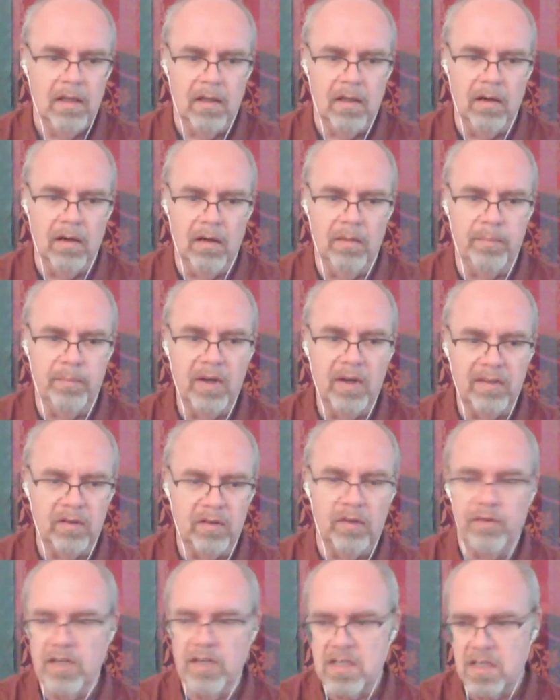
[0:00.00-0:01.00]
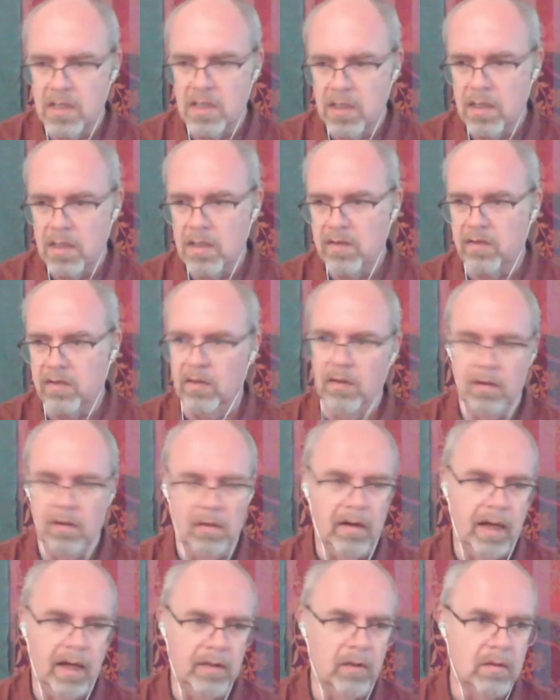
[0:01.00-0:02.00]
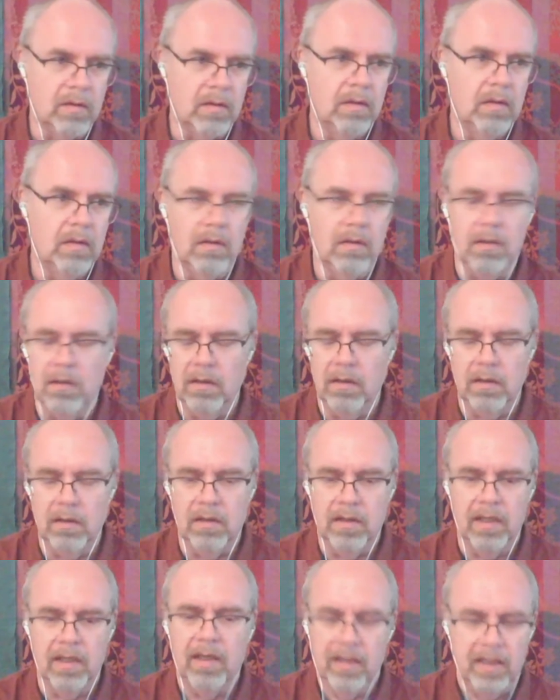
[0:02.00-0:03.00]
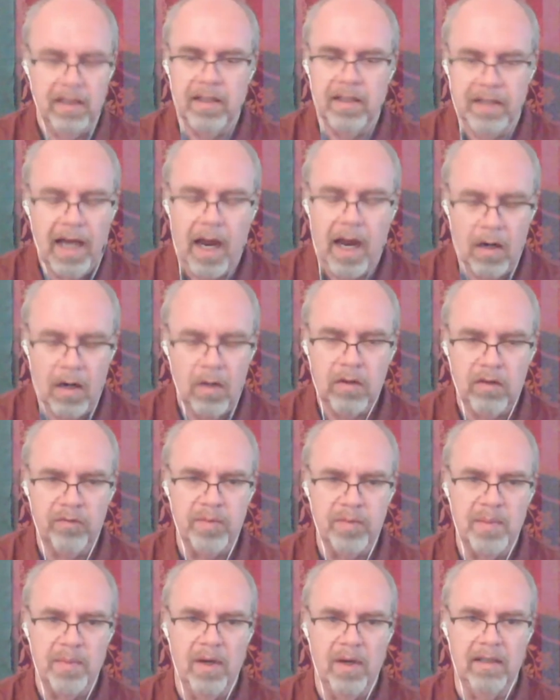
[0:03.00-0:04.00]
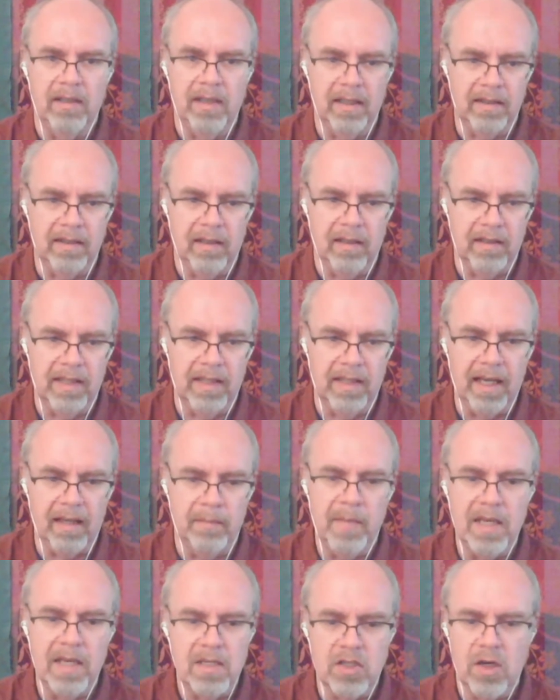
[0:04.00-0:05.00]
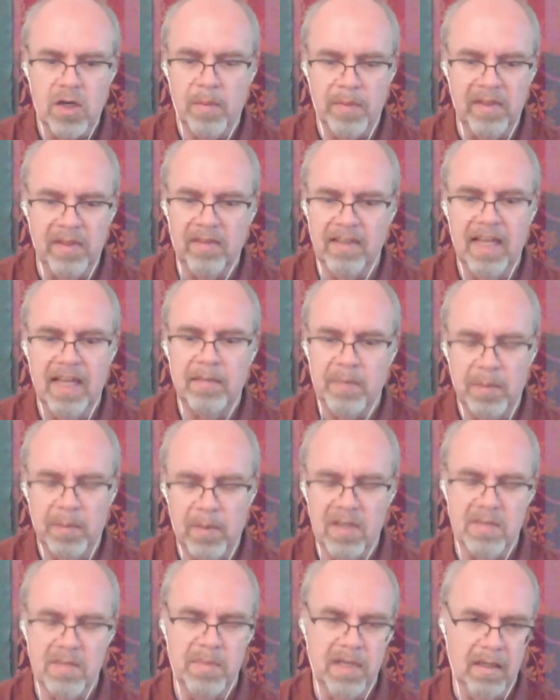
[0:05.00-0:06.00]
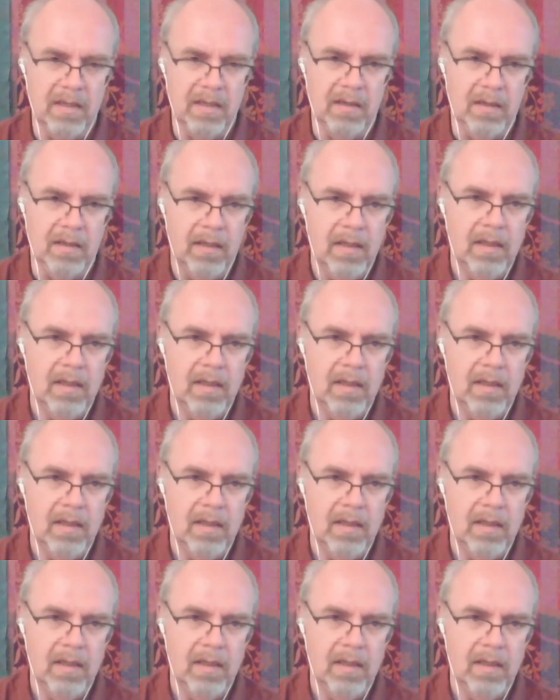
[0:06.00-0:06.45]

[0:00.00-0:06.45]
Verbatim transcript: Uh, police officers, uh, I don't know. Uh, there are a lot of people that uh, their main job is let people speaking,